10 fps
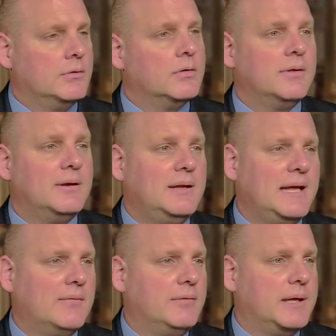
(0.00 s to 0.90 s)
to the
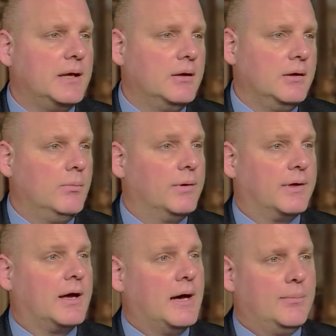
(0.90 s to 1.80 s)
DMV with a
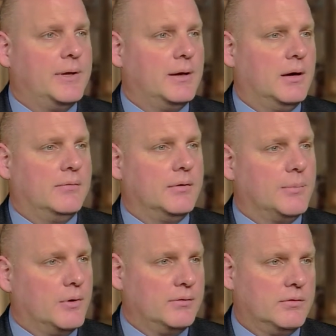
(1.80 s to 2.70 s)
copy of your
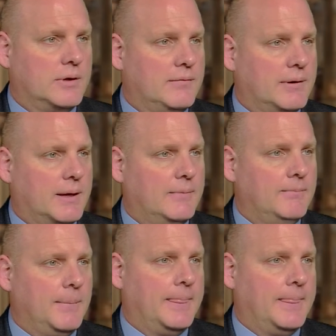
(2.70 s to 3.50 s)
birth certificate.